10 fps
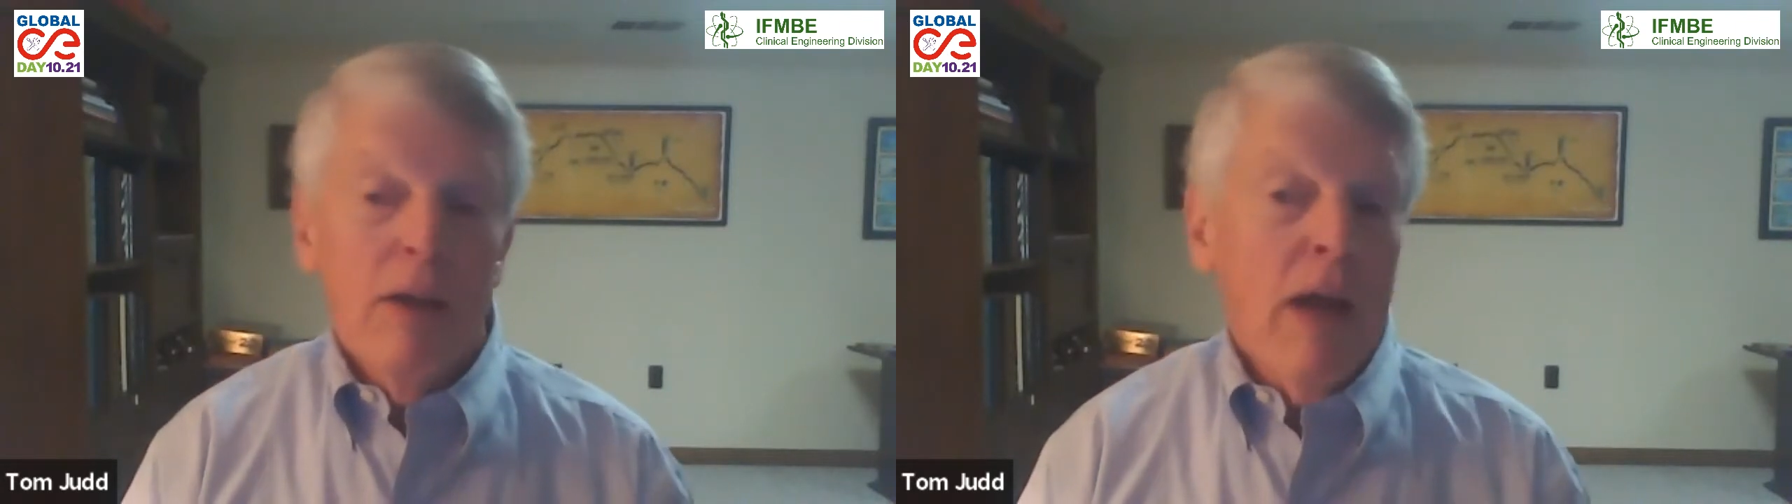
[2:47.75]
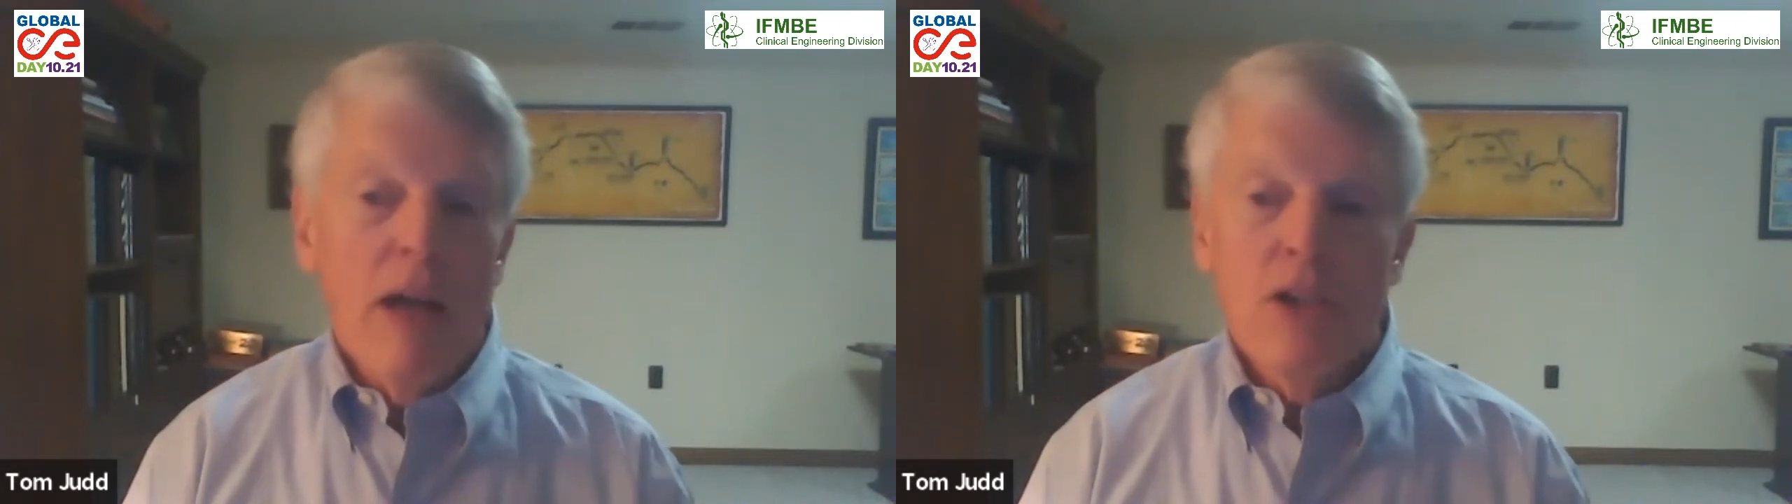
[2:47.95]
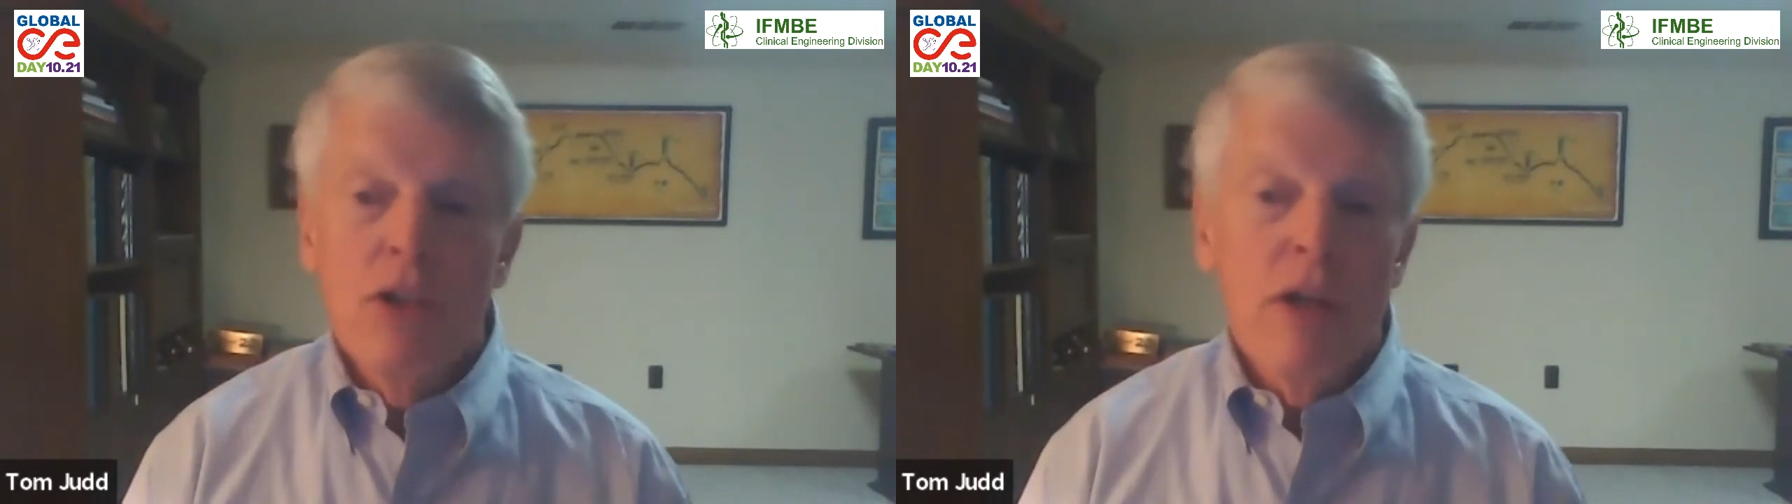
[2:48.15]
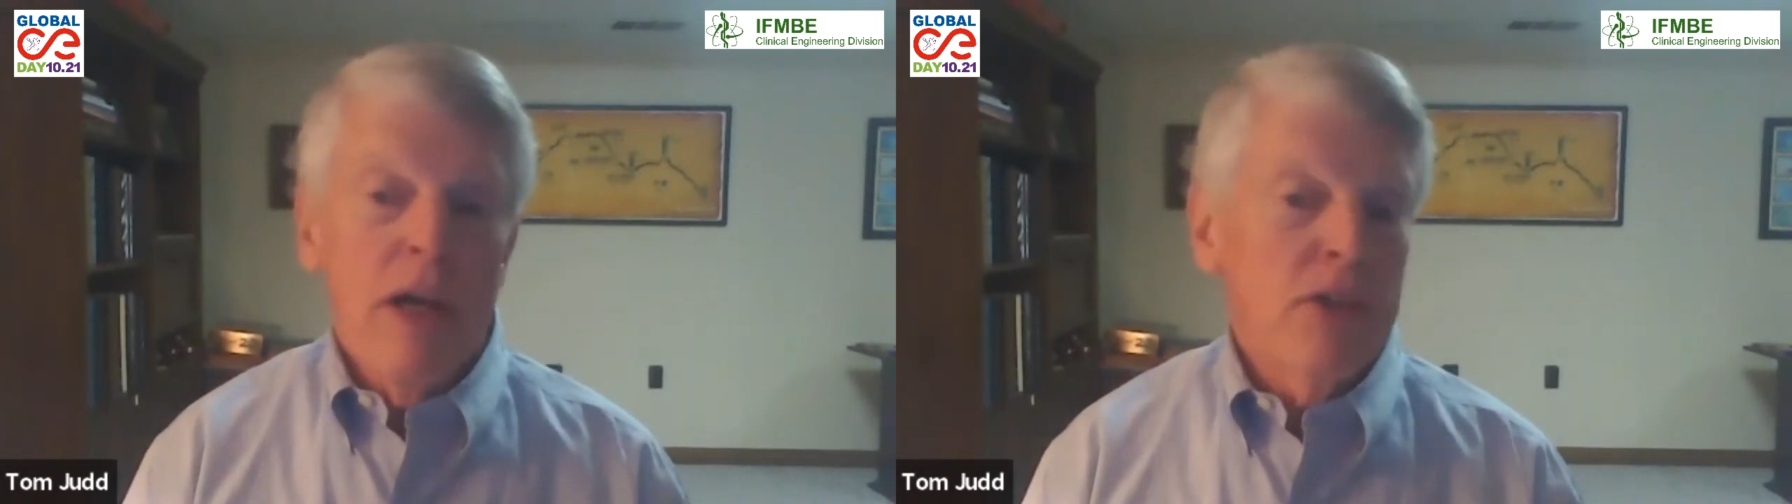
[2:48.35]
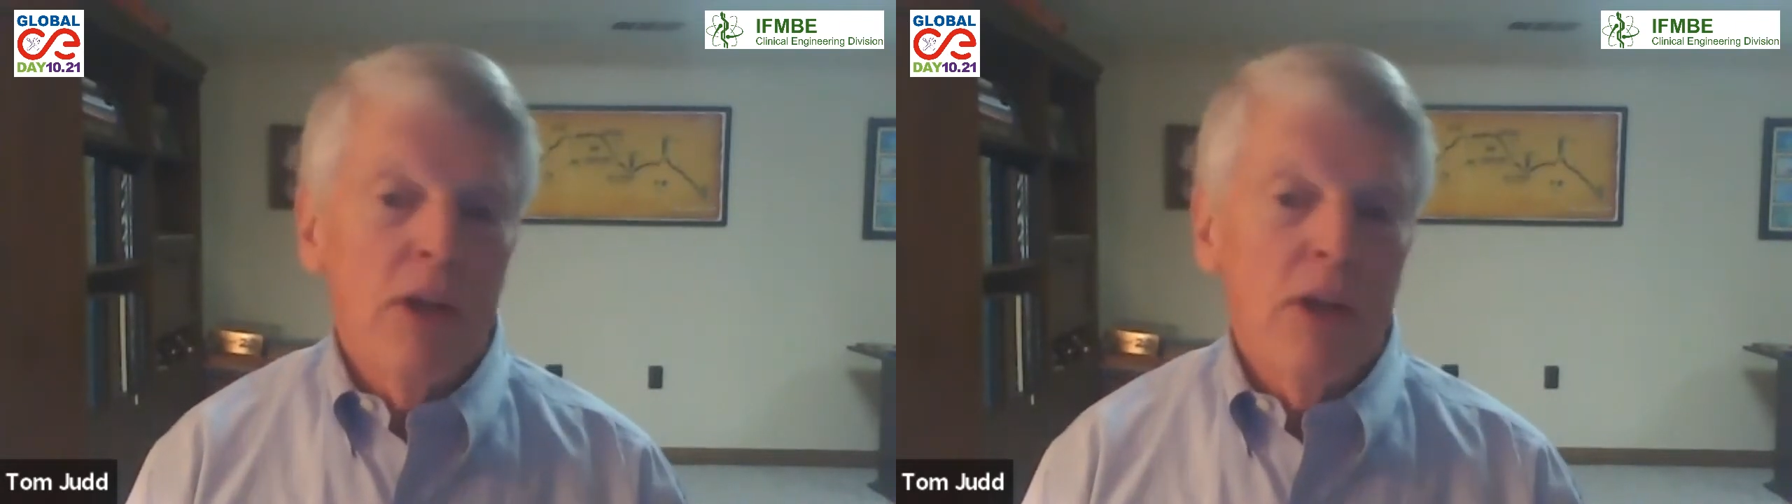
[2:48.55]
gosh, you
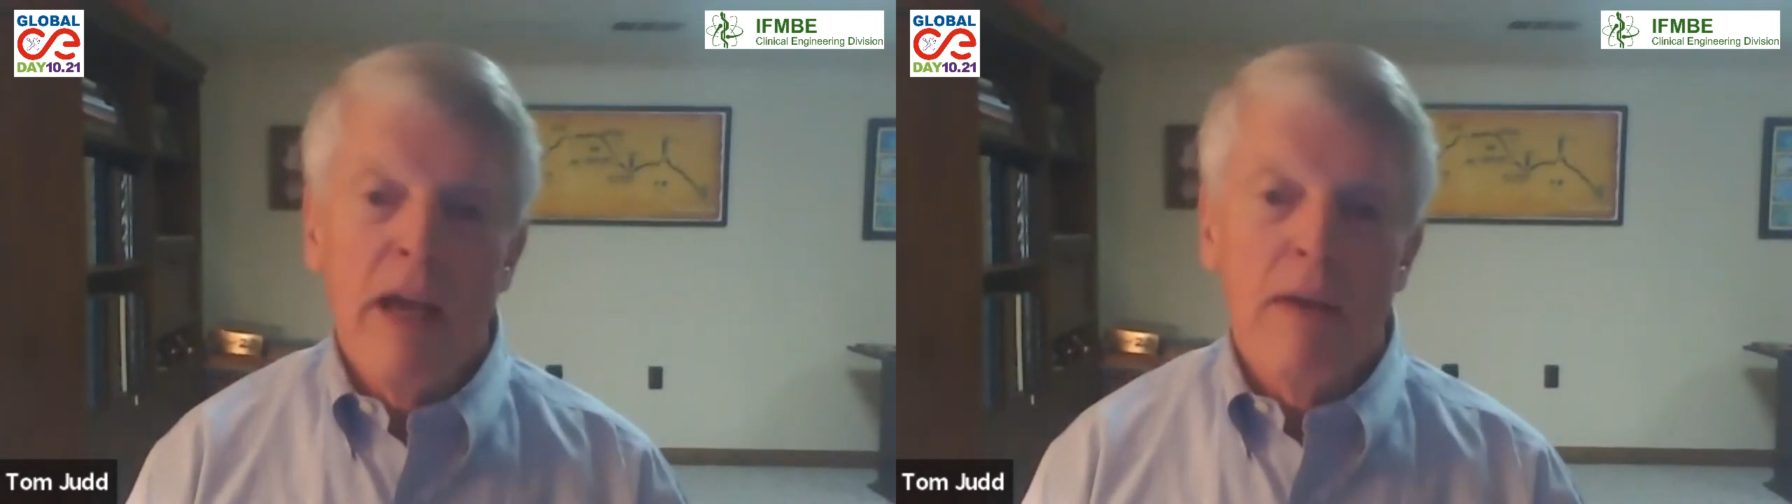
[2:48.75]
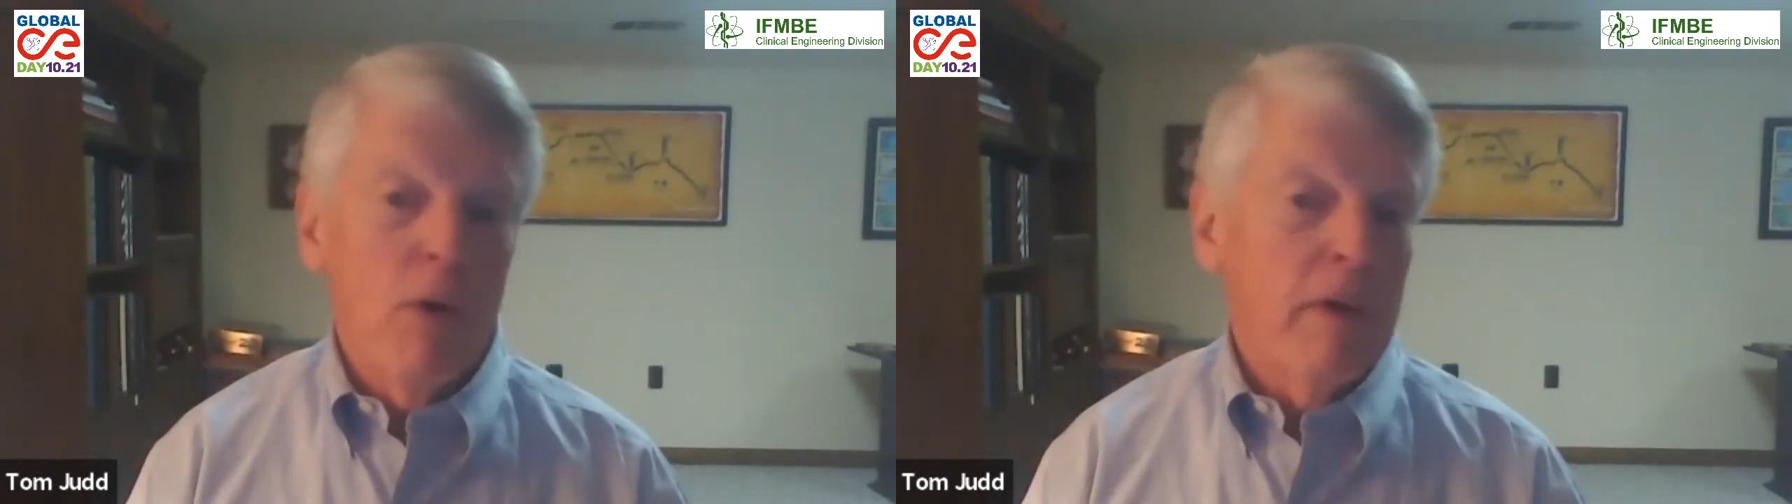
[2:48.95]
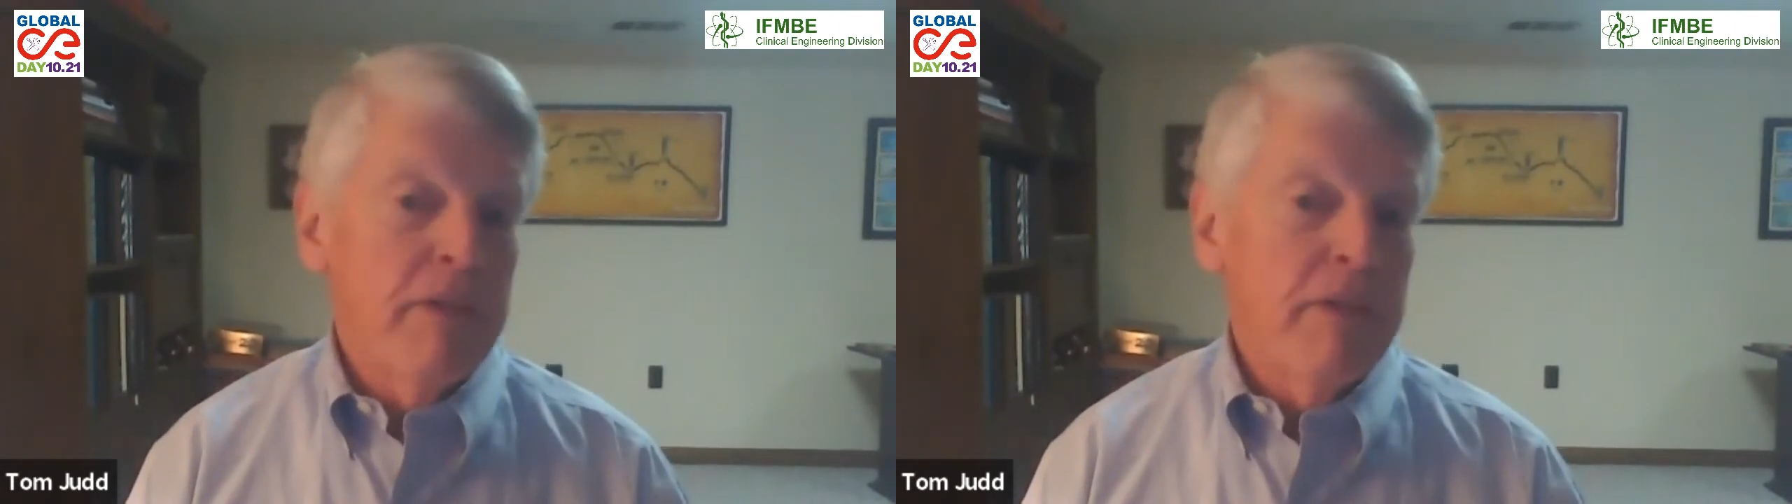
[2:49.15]
guys can only have, what,